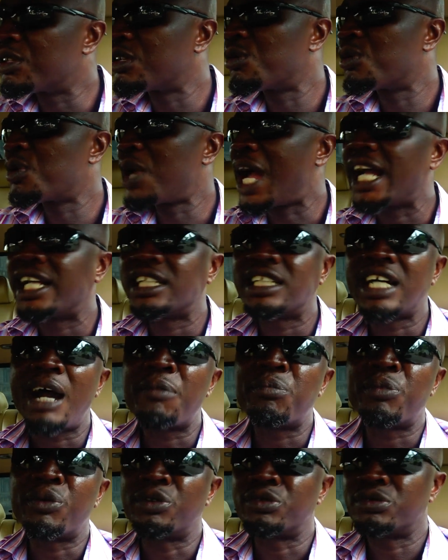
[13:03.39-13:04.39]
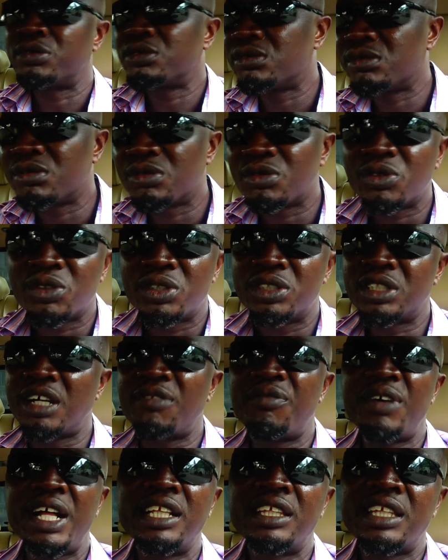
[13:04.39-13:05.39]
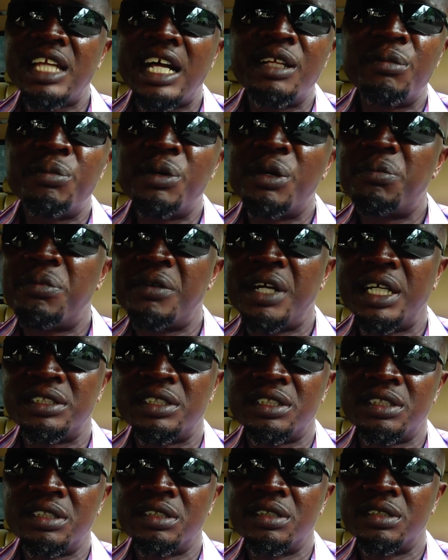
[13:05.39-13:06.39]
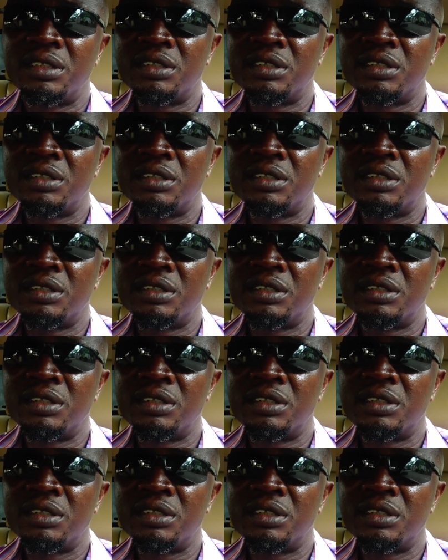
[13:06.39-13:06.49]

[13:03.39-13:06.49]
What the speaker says: where it happened is a very terrible place.